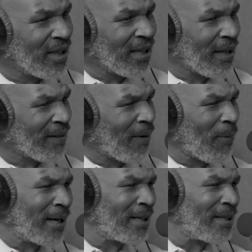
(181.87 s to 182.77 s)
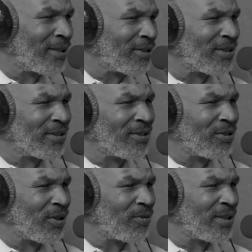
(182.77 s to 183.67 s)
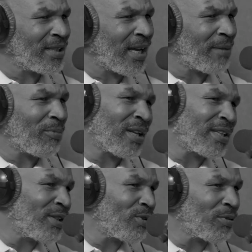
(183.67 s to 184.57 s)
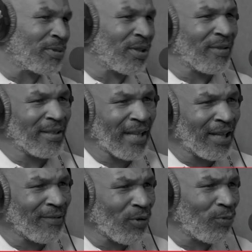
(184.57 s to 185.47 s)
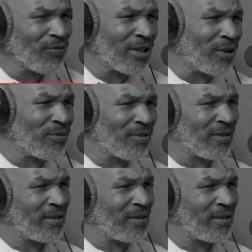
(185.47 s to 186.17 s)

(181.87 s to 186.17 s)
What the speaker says: And I said, why didn't these guys probably killed themselves or died of overdose?